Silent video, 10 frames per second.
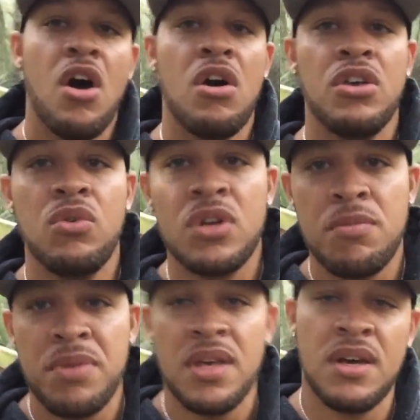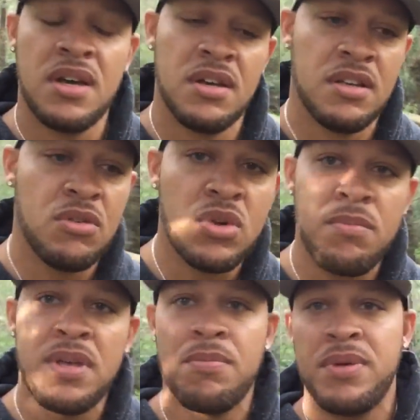oh, you wanna be a, you wanna
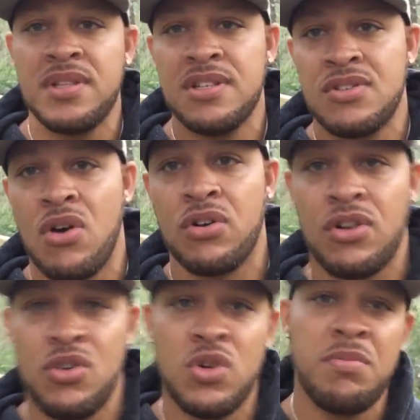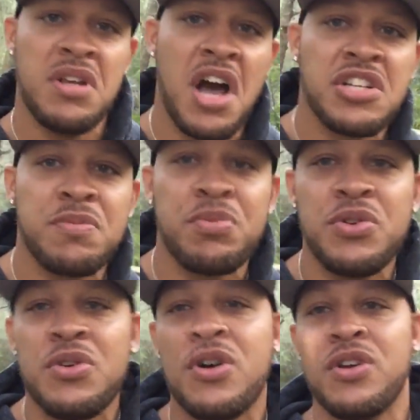be a business owner, you wanna be an
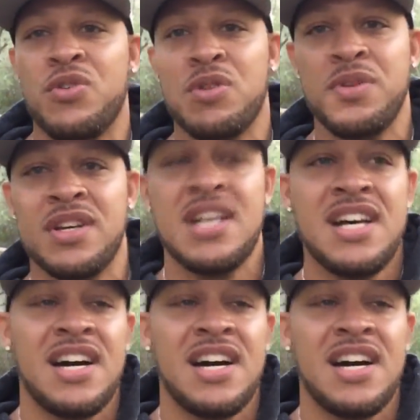entrepreneur, you wanna be a,